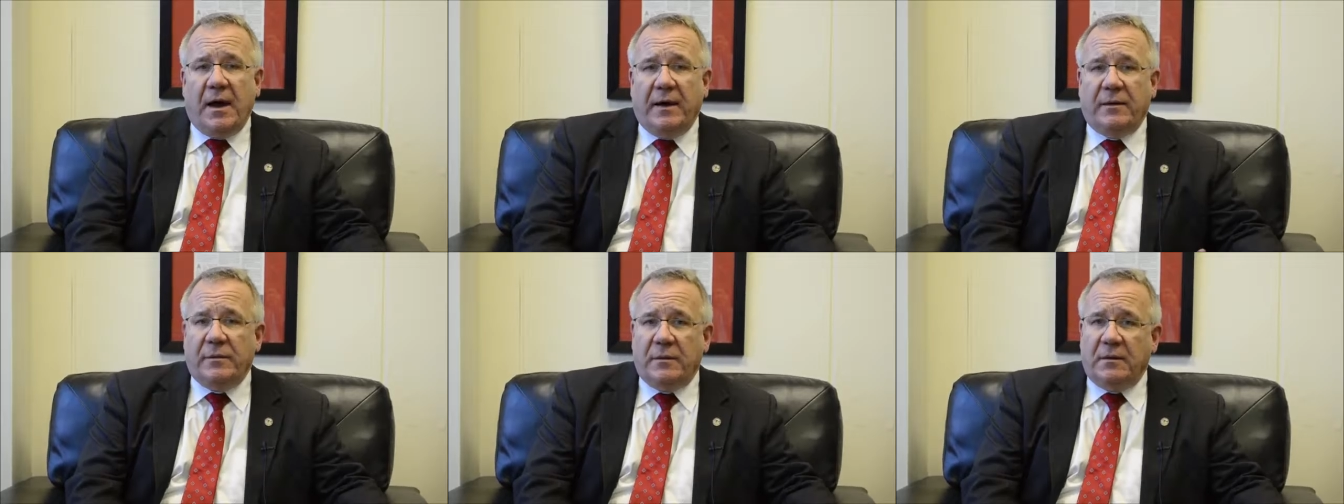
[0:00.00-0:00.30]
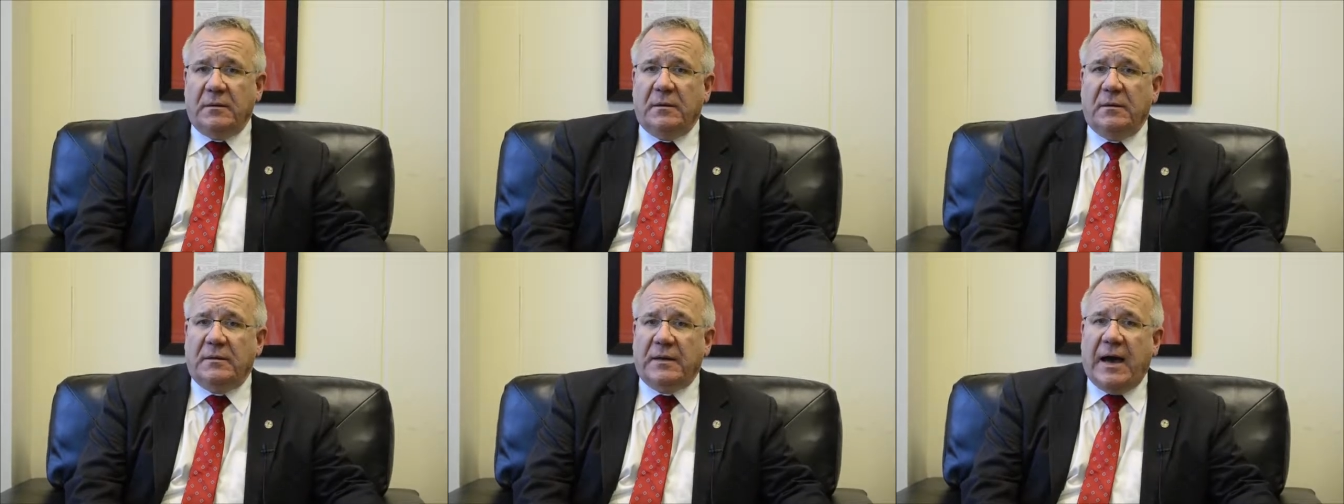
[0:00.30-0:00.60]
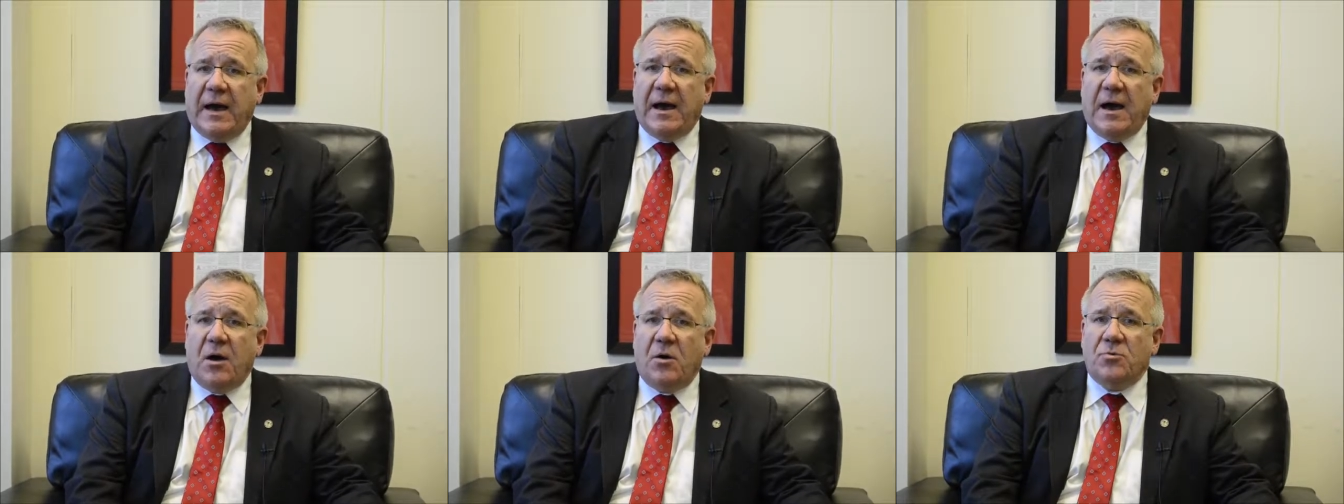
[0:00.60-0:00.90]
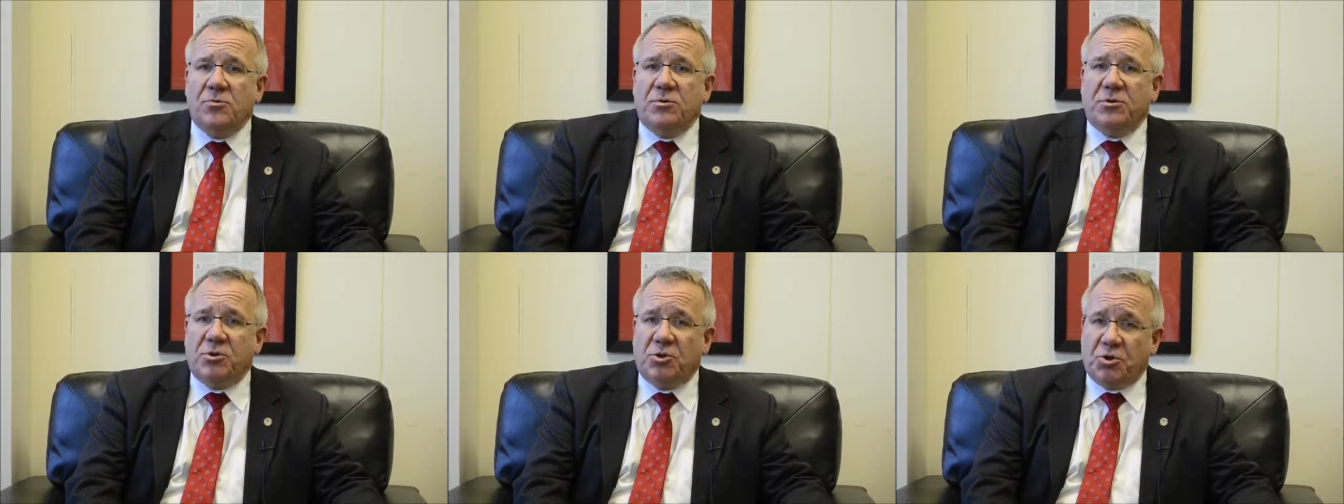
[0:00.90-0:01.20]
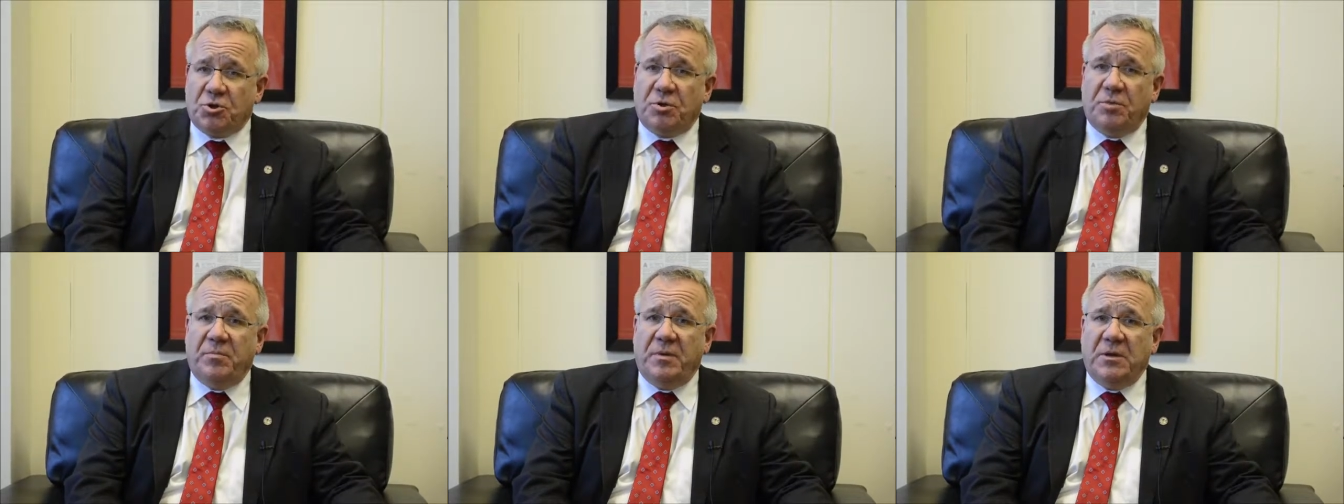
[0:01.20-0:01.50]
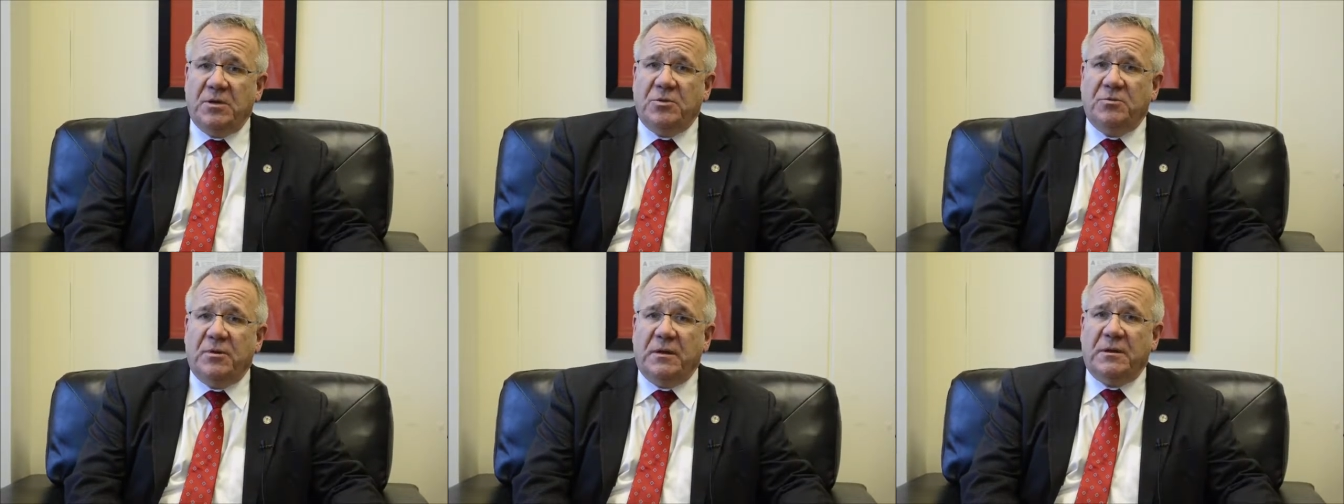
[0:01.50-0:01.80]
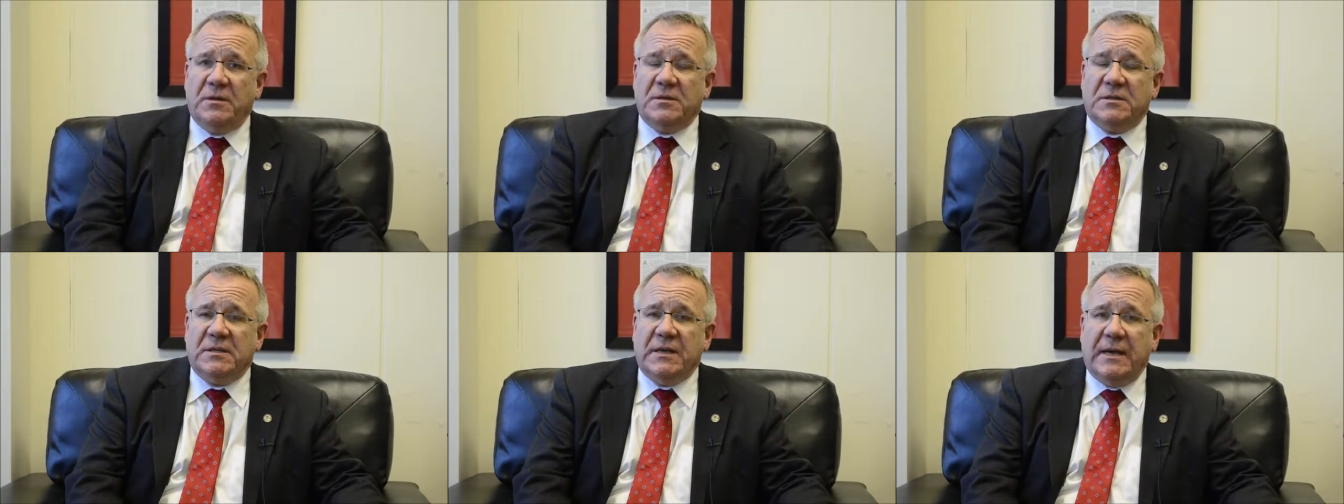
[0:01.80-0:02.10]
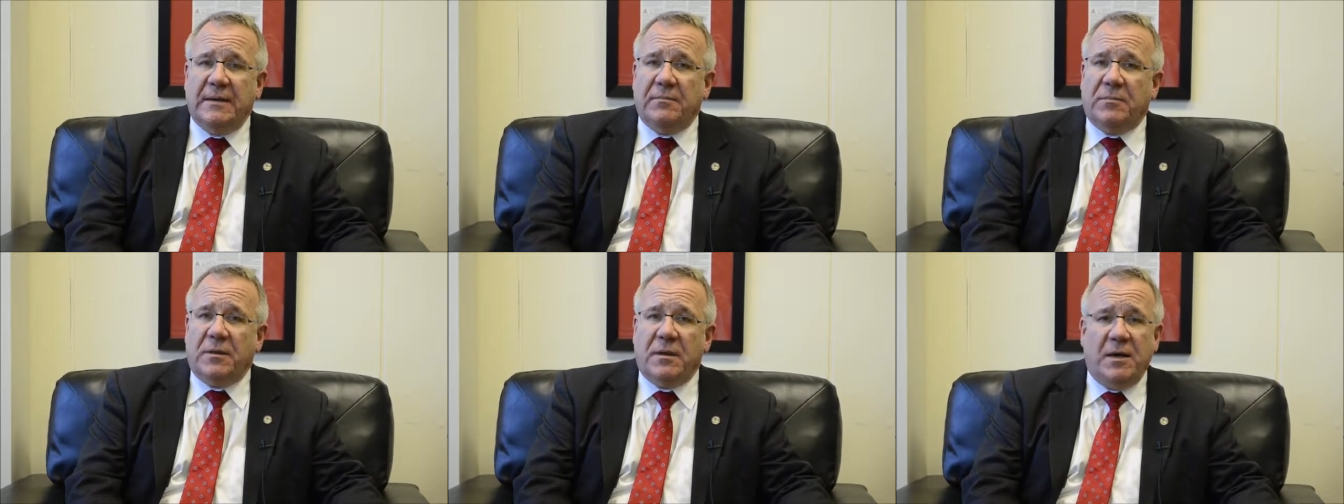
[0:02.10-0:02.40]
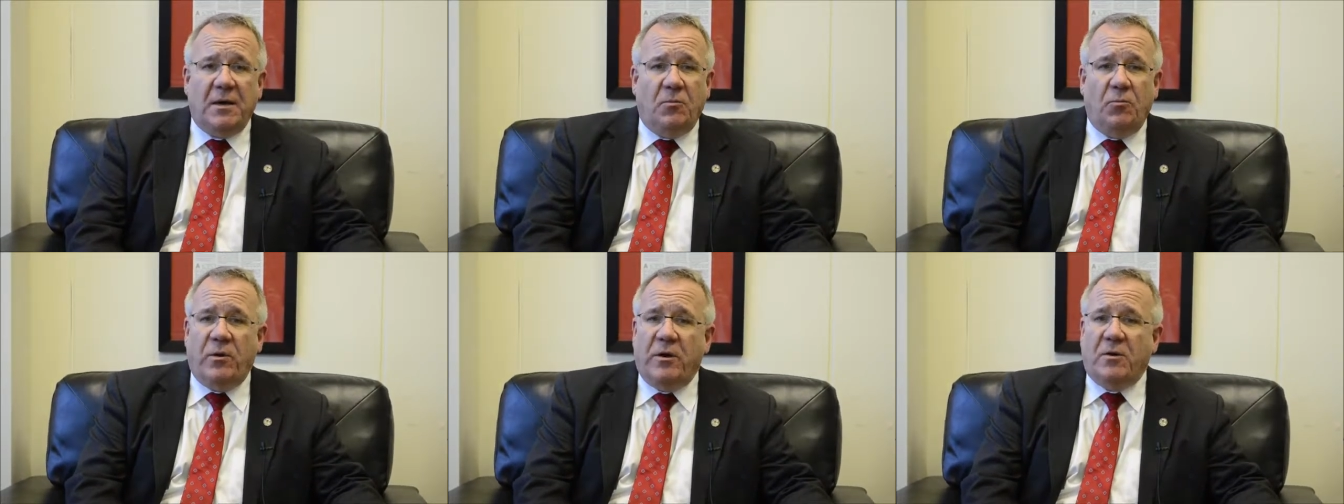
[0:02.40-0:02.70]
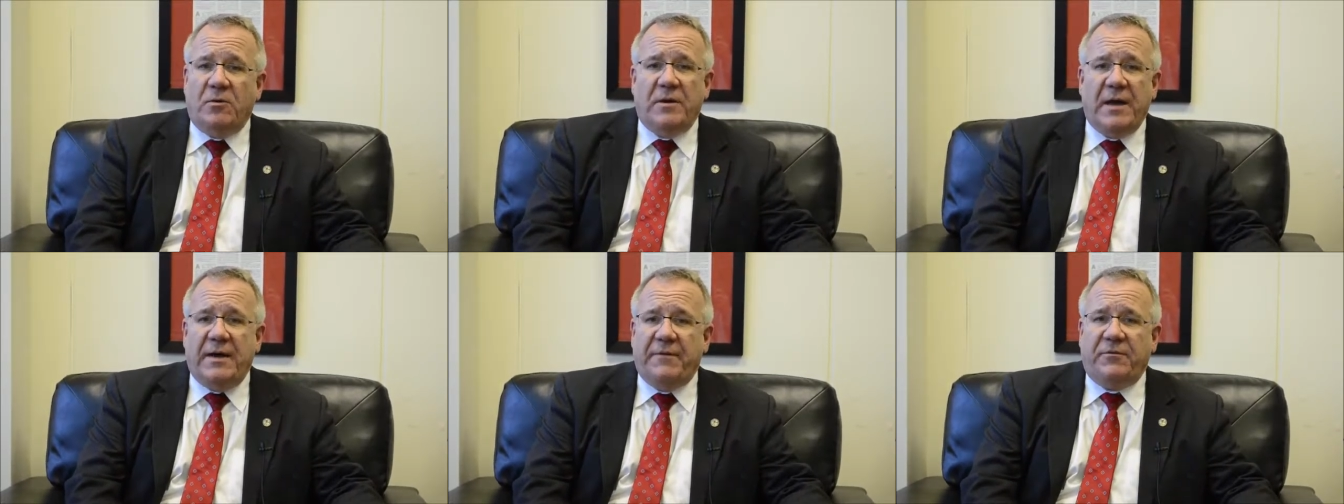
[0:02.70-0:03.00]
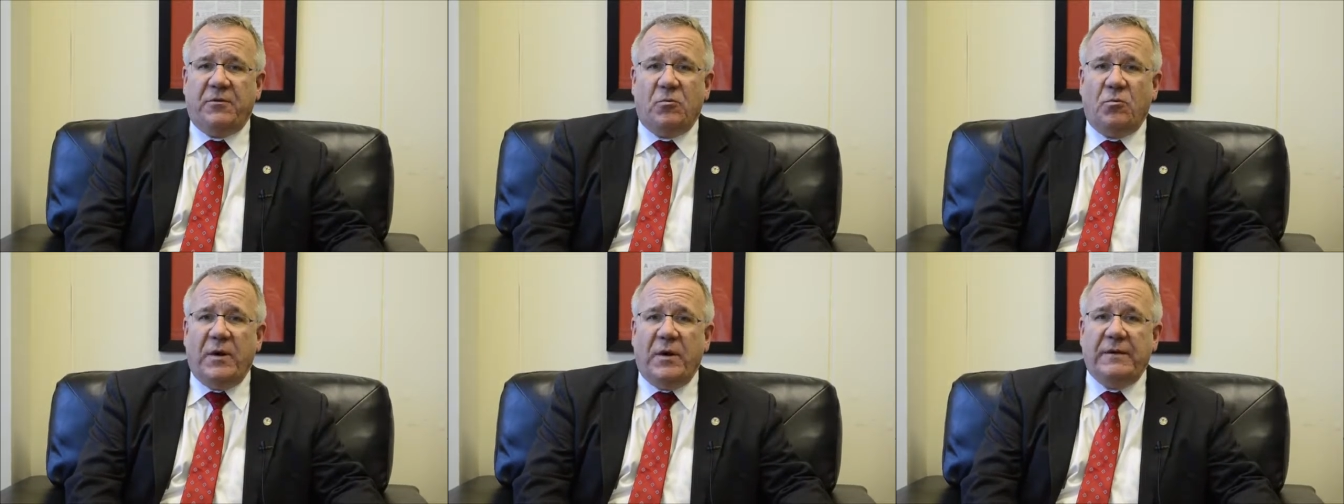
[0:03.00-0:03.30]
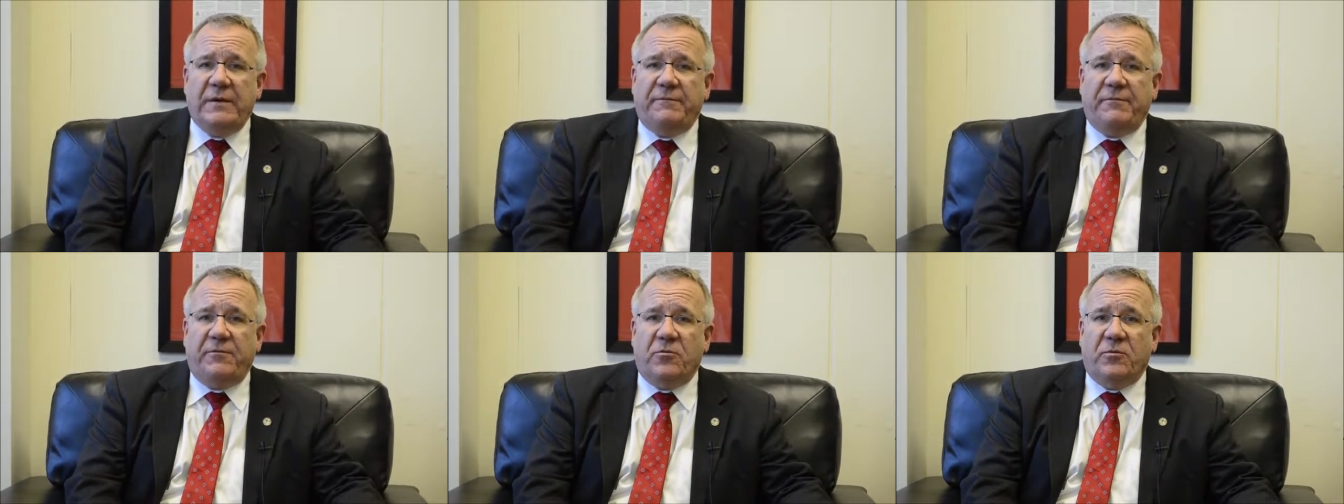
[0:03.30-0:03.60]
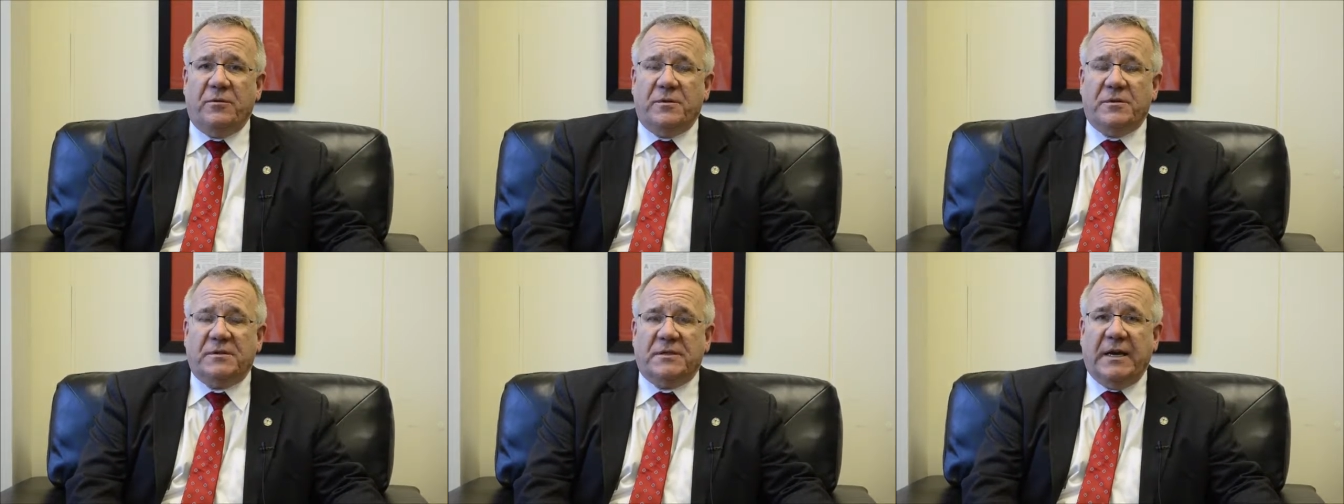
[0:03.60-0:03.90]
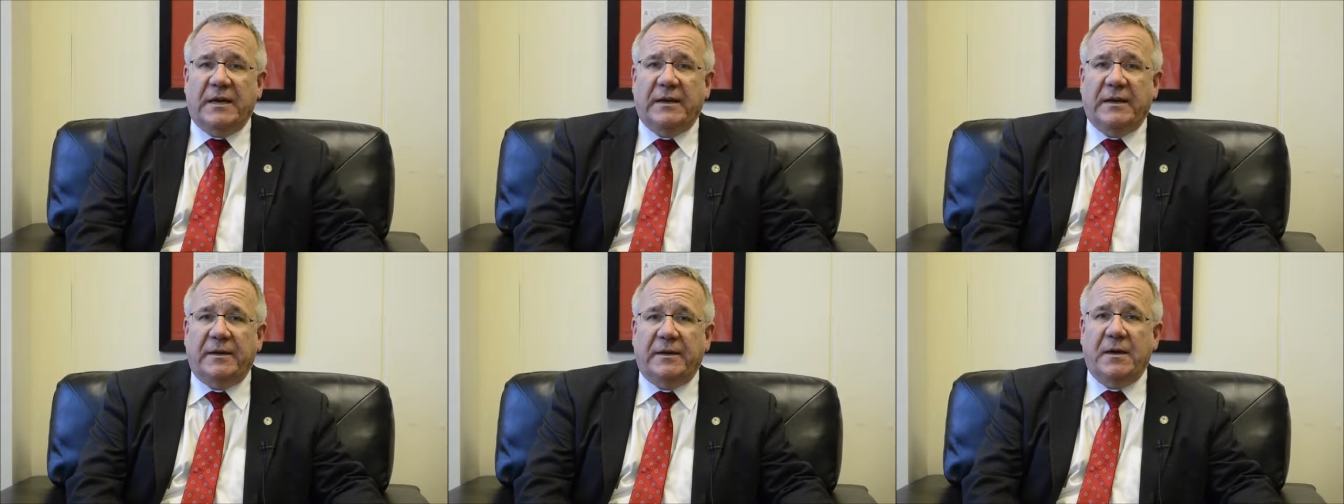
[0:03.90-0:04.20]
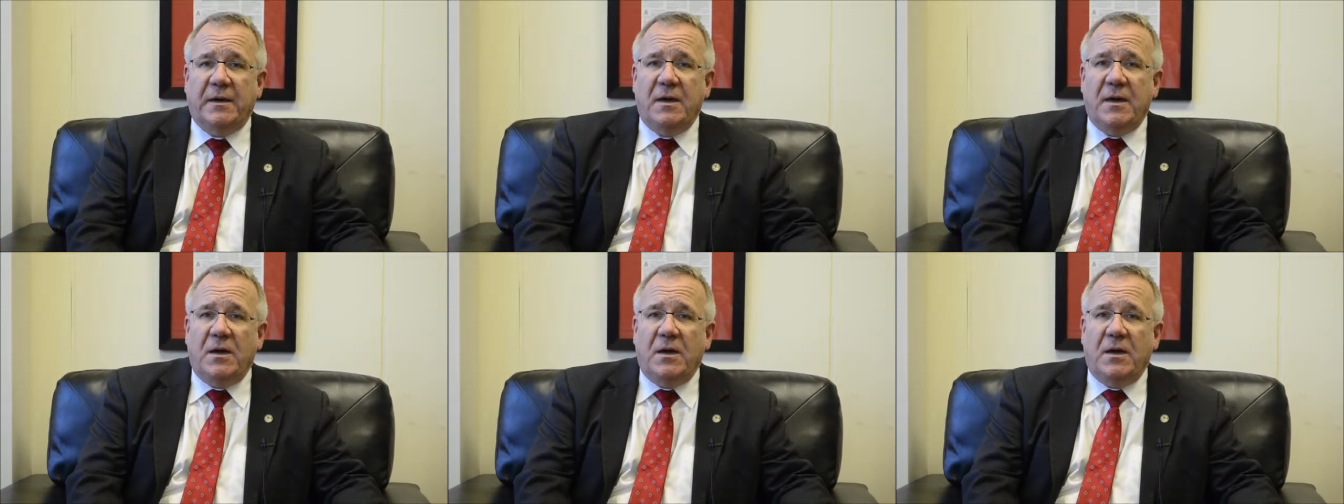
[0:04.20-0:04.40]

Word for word: I think that the House should be doing the same thing. We don't have to wait for the Senate.